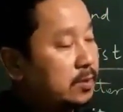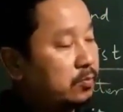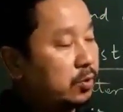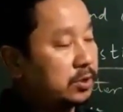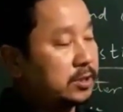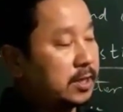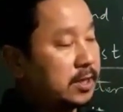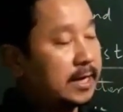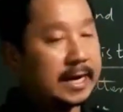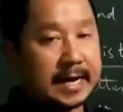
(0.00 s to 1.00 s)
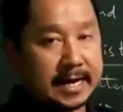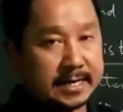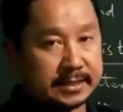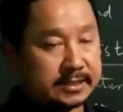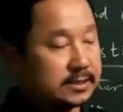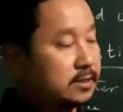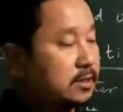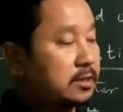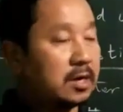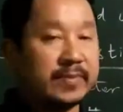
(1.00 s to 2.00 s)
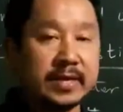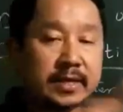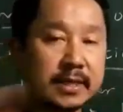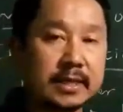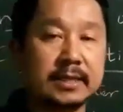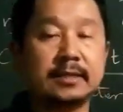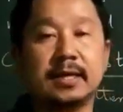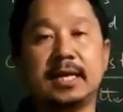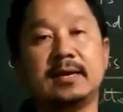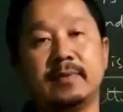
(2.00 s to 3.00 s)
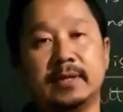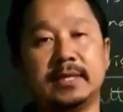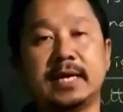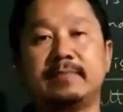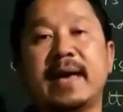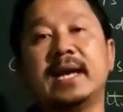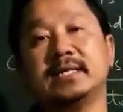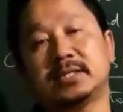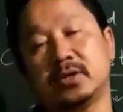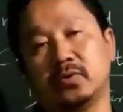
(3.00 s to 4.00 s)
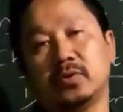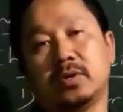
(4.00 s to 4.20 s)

both the ends coming in the level. They are balanced now.